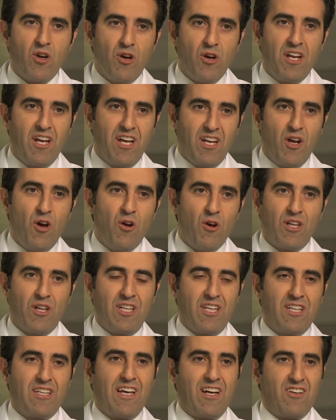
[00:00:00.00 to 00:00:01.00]
good in early
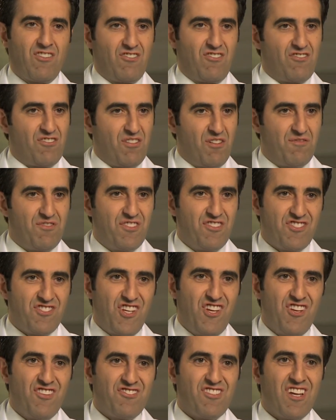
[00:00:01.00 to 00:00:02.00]
detections of
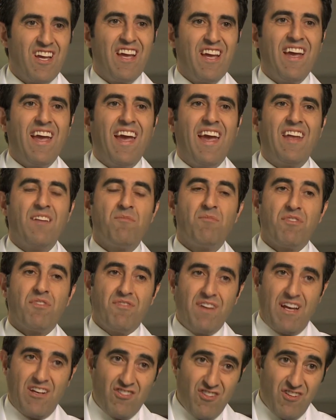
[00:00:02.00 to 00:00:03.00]
disease and
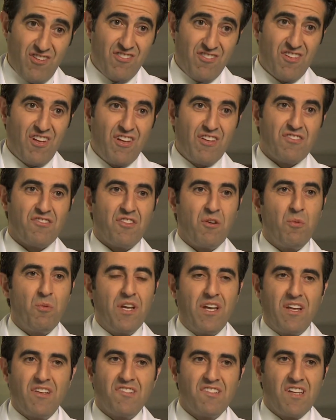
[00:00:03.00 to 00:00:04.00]
preventions, so we
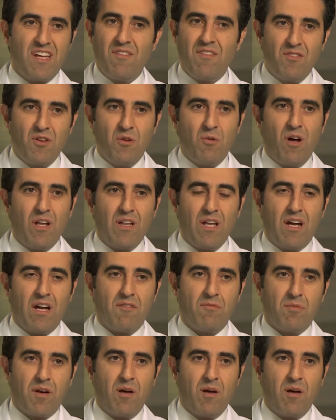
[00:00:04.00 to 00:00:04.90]
can save you a lot of